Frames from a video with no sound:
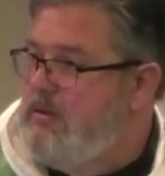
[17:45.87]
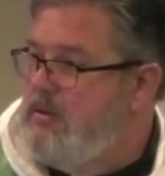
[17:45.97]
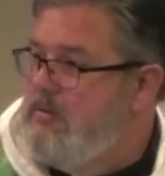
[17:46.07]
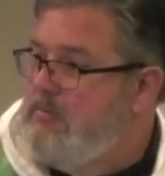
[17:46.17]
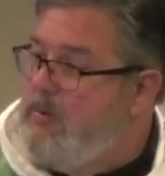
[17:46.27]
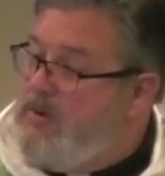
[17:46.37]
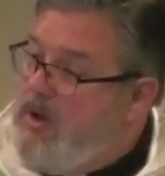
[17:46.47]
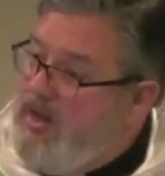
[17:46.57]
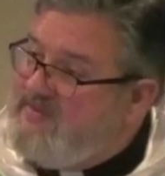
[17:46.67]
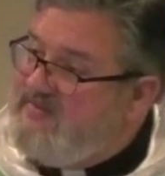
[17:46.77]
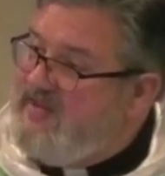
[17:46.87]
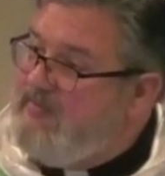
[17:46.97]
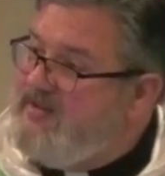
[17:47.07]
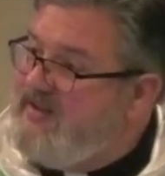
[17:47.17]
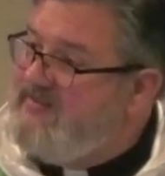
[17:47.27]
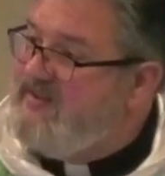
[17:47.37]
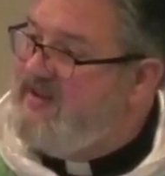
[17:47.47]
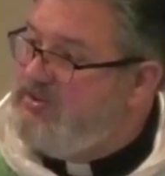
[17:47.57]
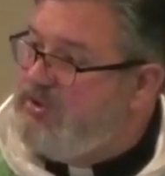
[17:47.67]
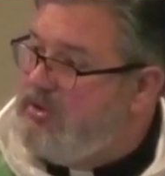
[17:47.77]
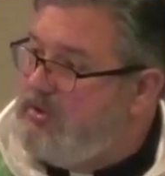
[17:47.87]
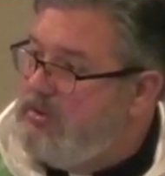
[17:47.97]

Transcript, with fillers: but we all have the same destination,